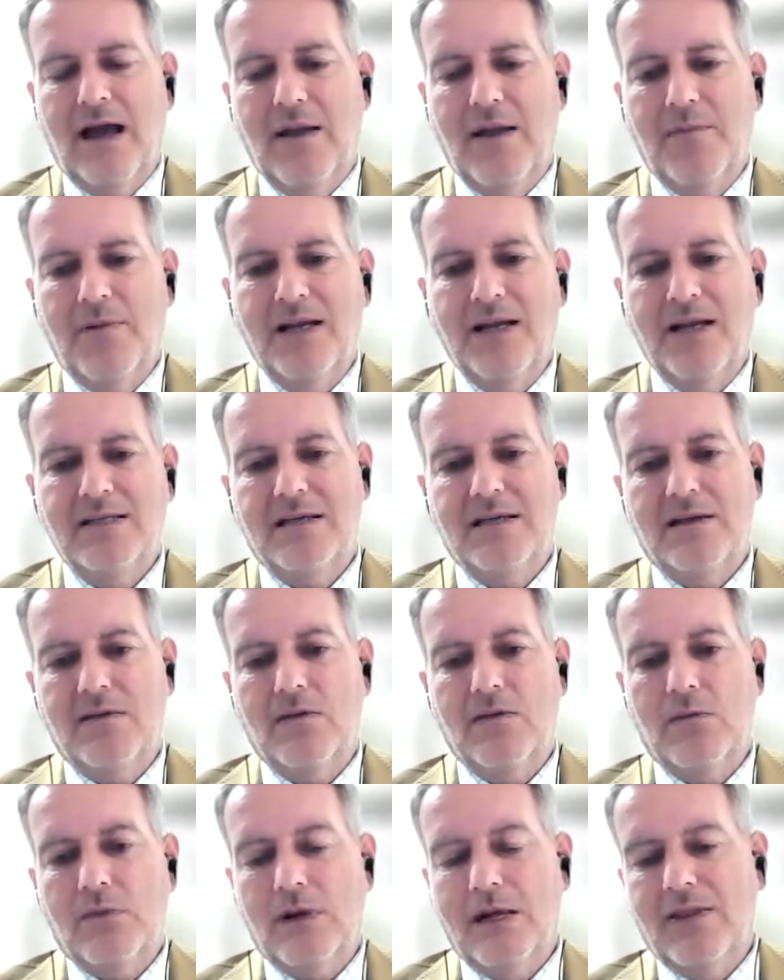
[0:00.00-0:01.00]
in place, and
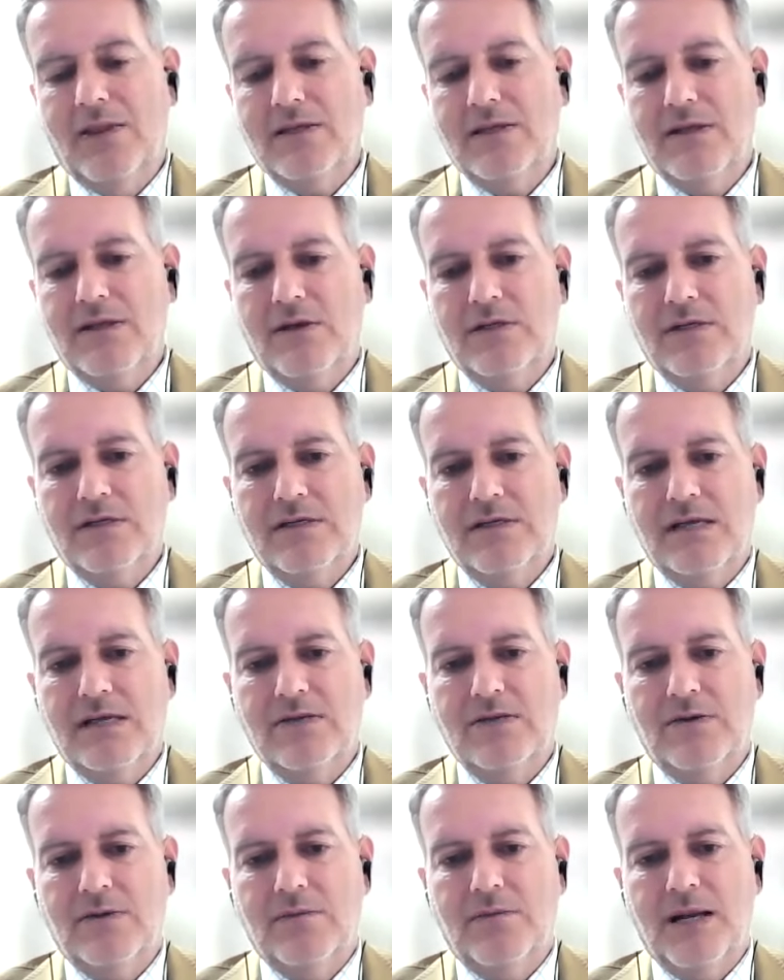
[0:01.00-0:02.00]
when there's no
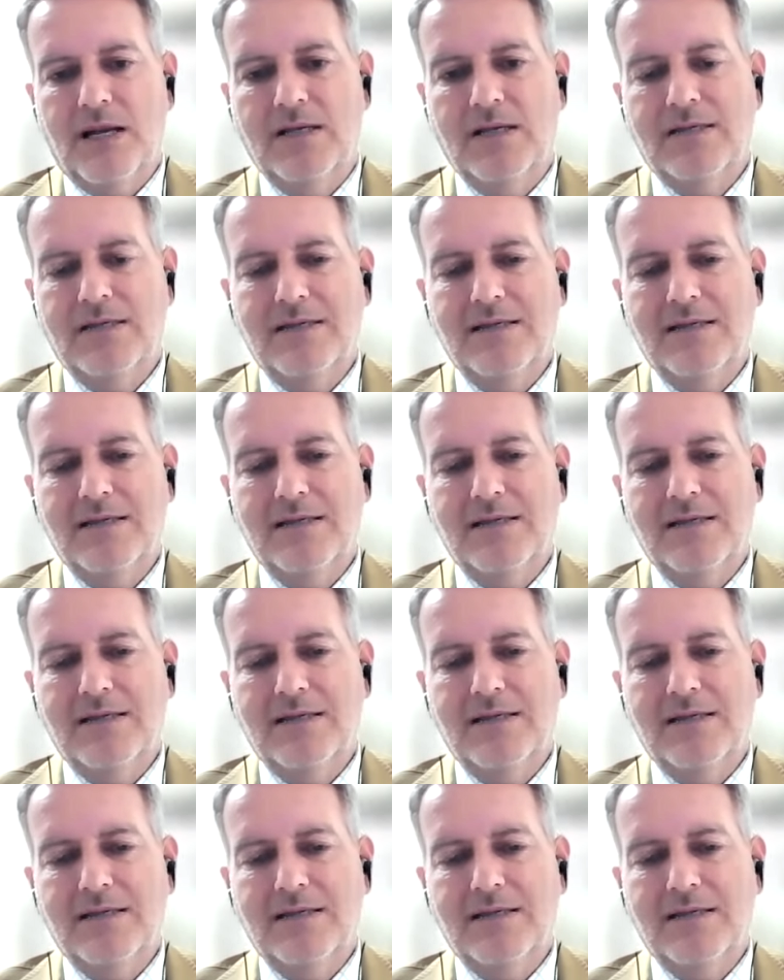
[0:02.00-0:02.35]
successor in place,